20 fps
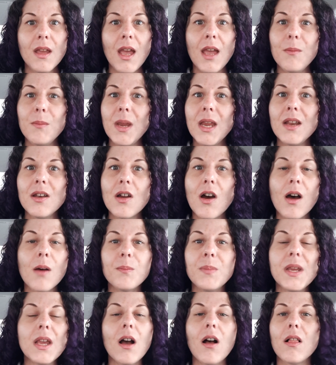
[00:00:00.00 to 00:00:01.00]
It may
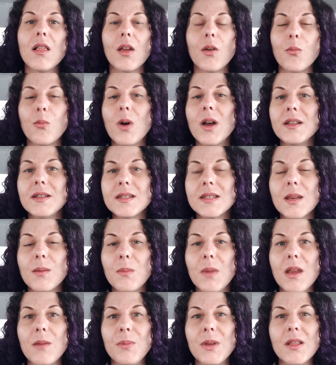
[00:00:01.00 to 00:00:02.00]
not be all at once. It
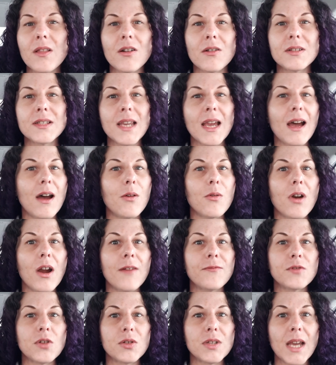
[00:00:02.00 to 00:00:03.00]
may be little tower
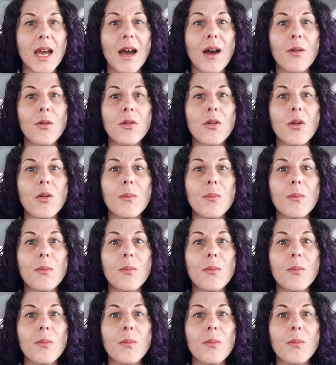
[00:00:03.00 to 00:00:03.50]
after tower,